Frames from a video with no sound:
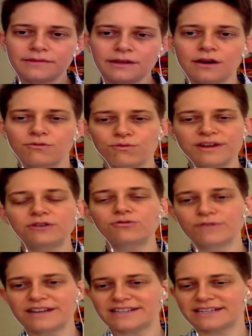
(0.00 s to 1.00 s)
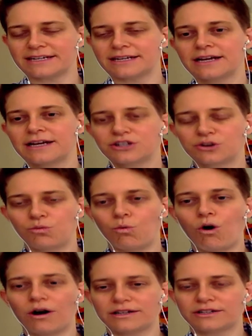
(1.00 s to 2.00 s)
a real reason to
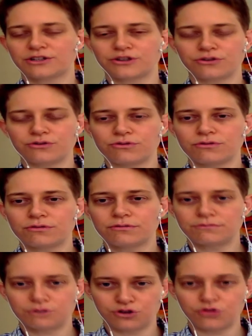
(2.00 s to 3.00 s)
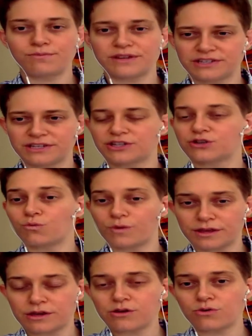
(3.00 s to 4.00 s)
want to do business
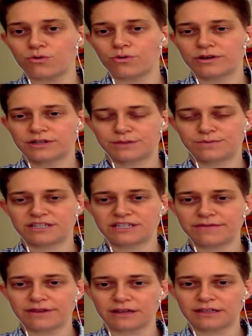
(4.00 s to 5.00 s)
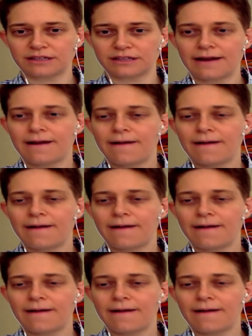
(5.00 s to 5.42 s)
with you specifically.